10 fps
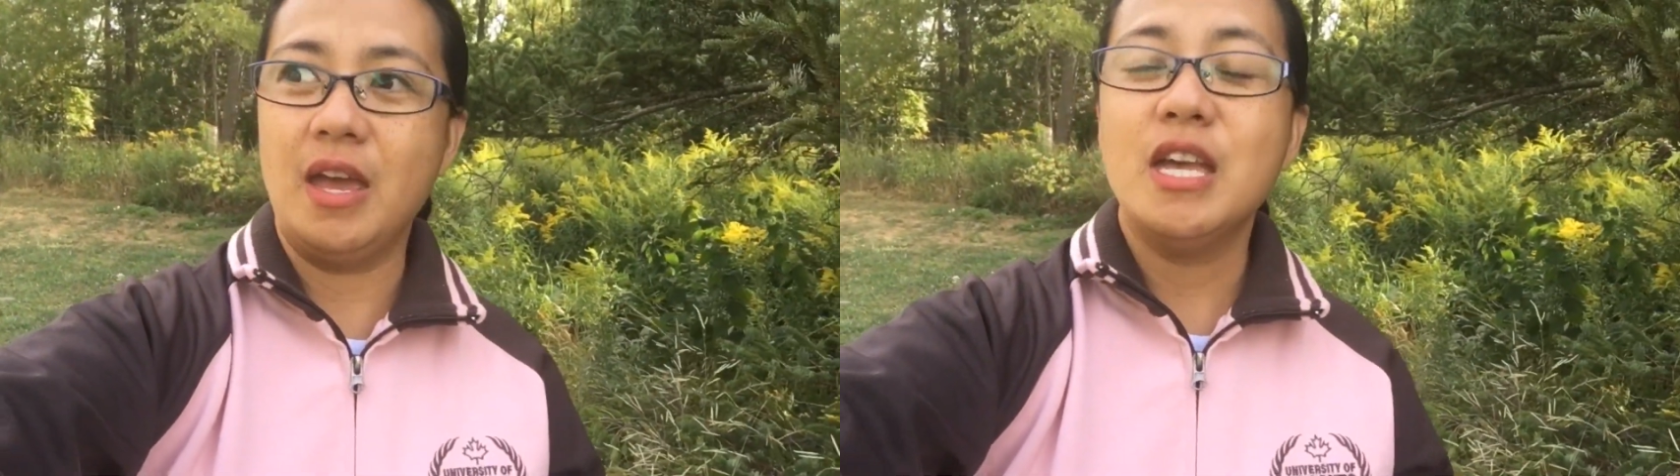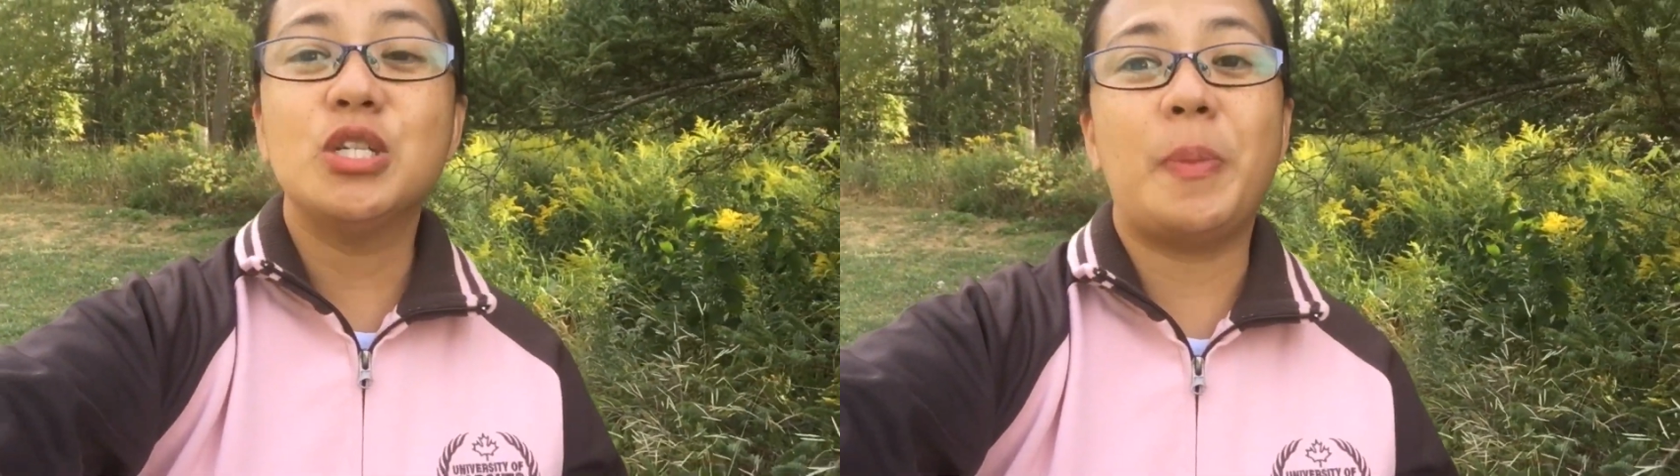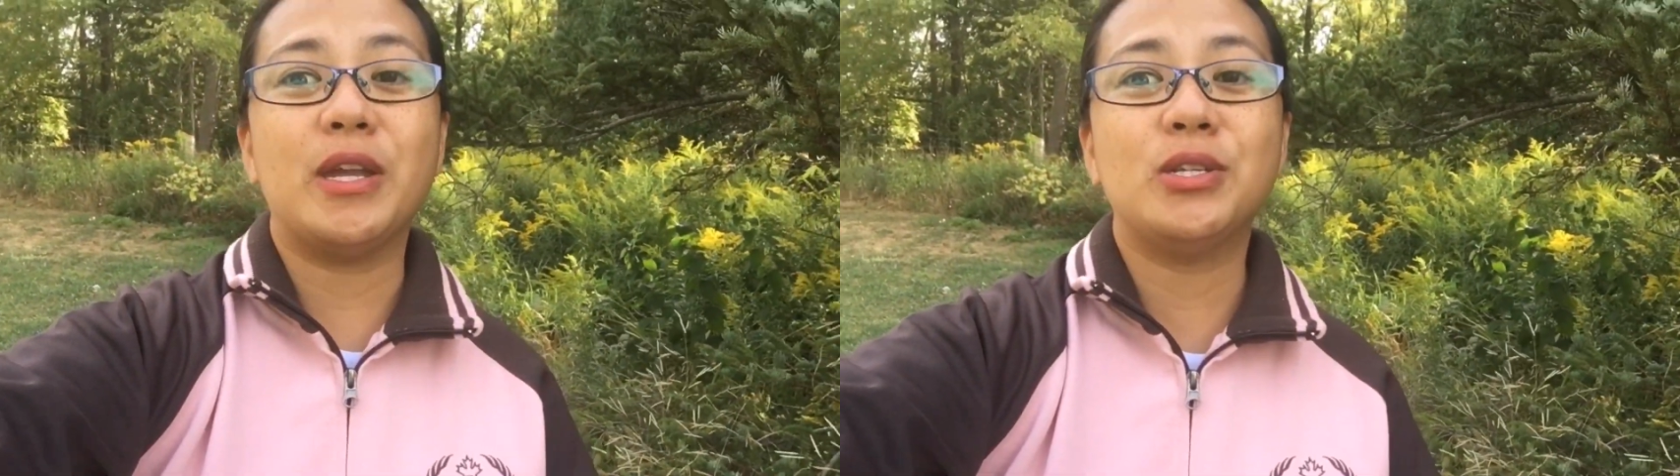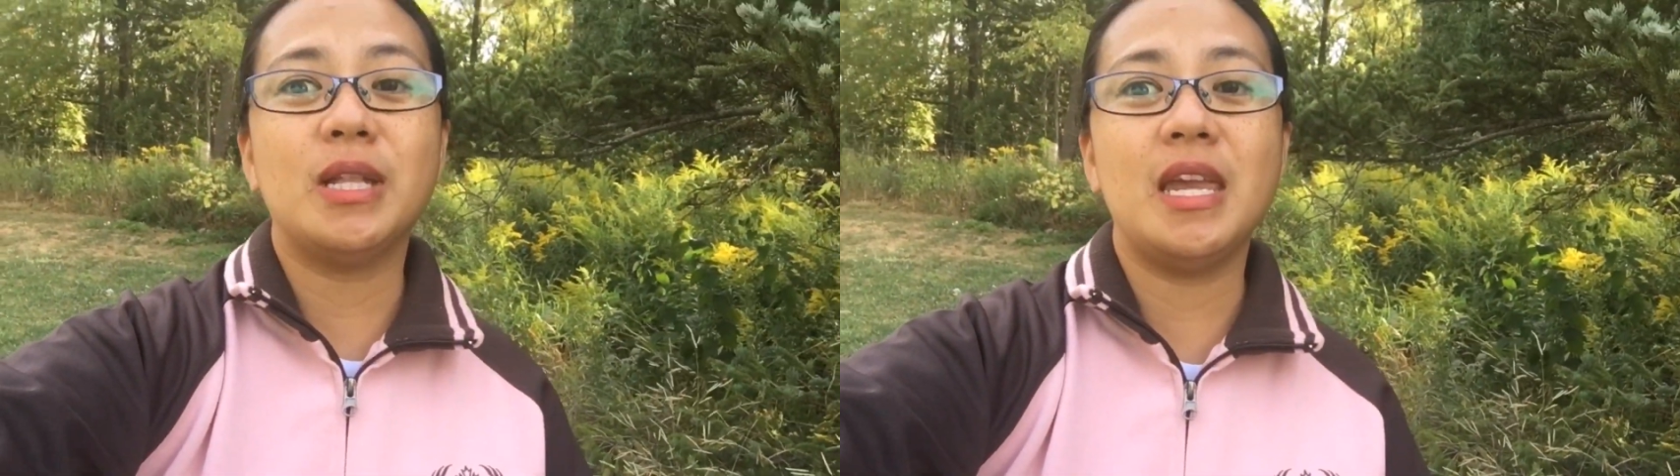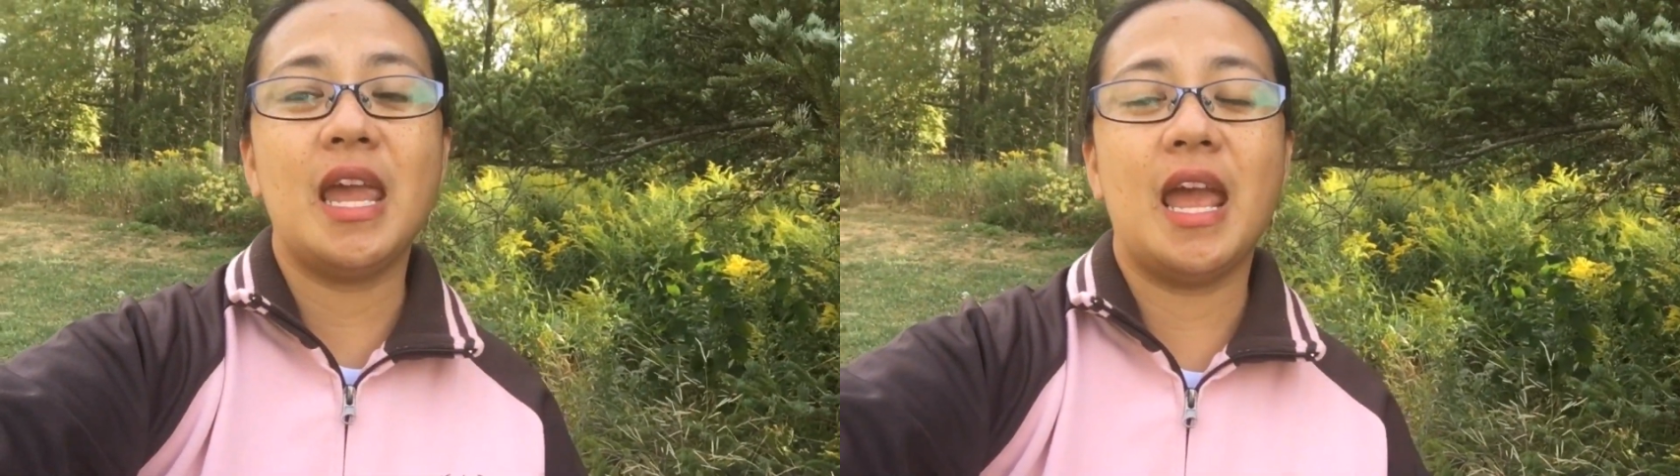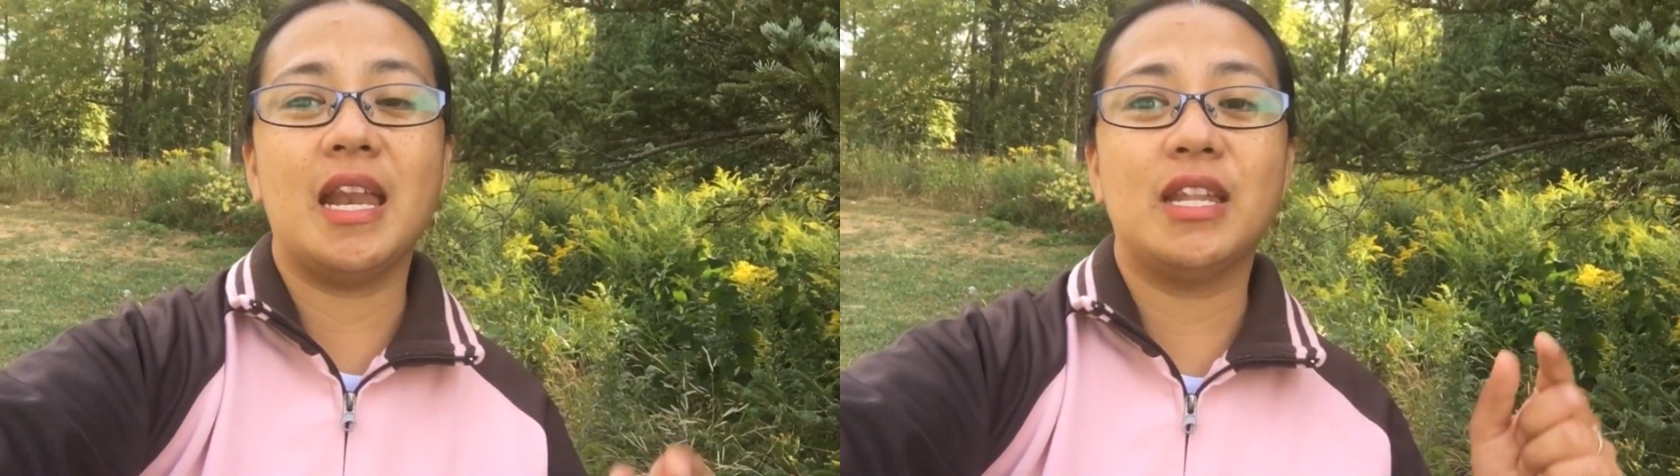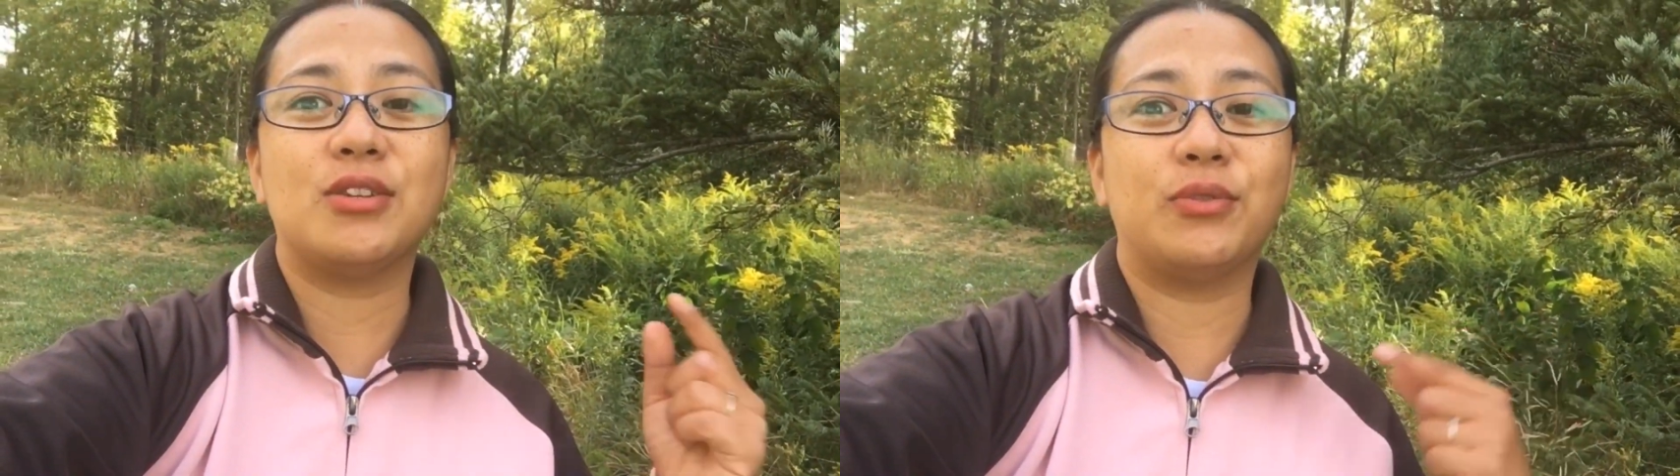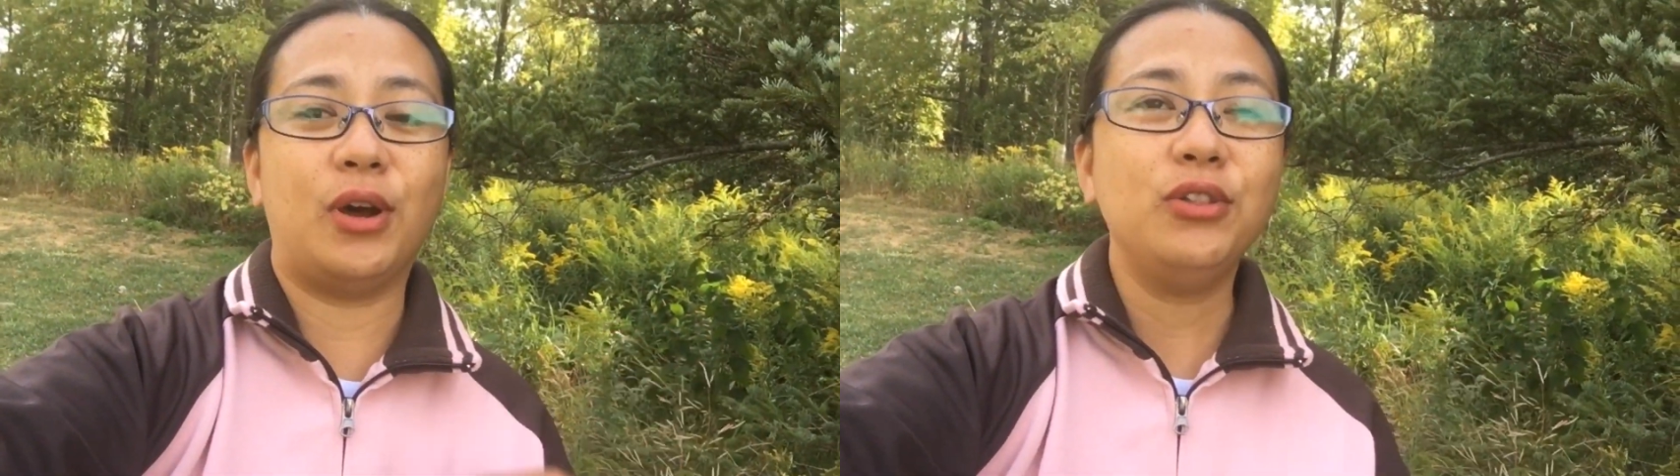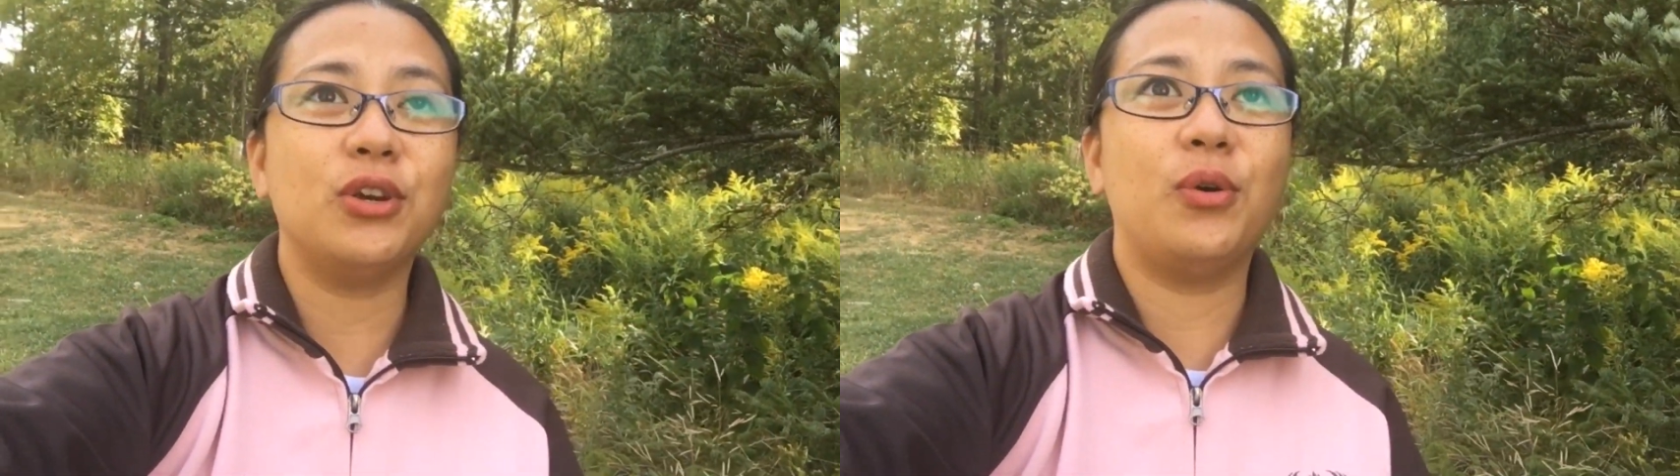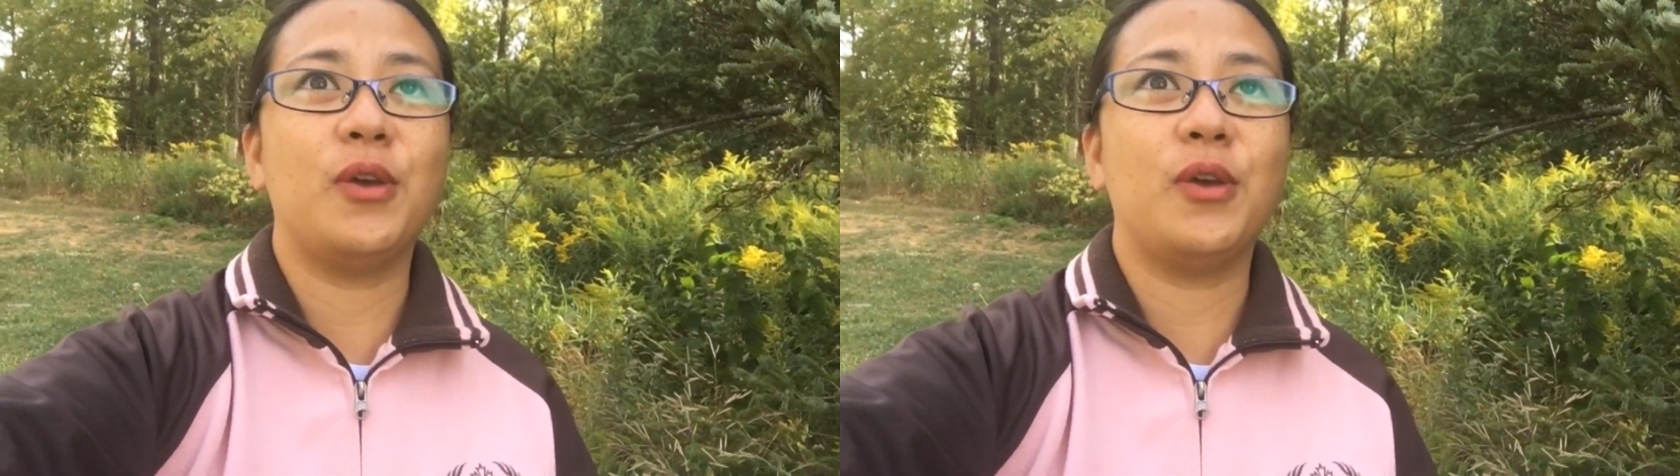especially in Toronto.